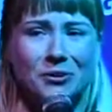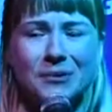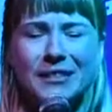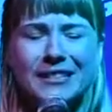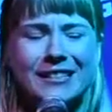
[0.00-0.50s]

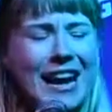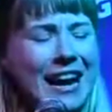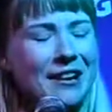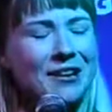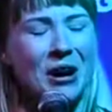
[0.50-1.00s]
but an
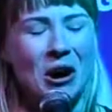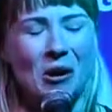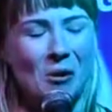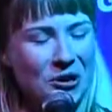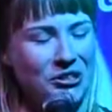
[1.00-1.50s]
entire
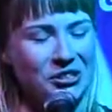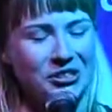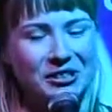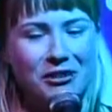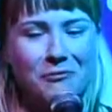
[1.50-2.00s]

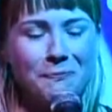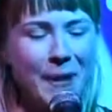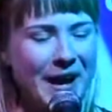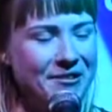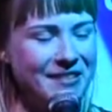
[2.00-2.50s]
orchard of
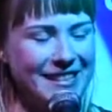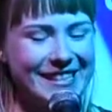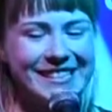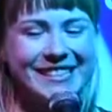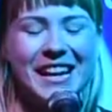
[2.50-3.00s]

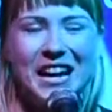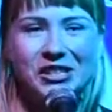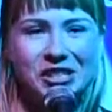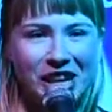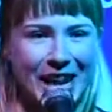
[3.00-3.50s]
boundless,
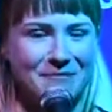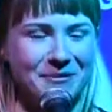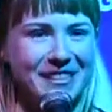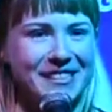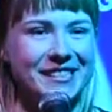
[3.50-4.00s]

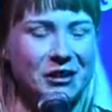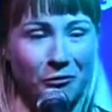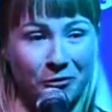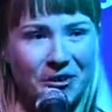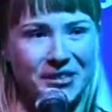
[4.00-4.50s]

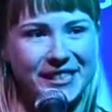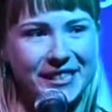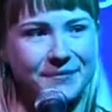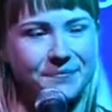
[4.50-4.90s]
shameless fruit.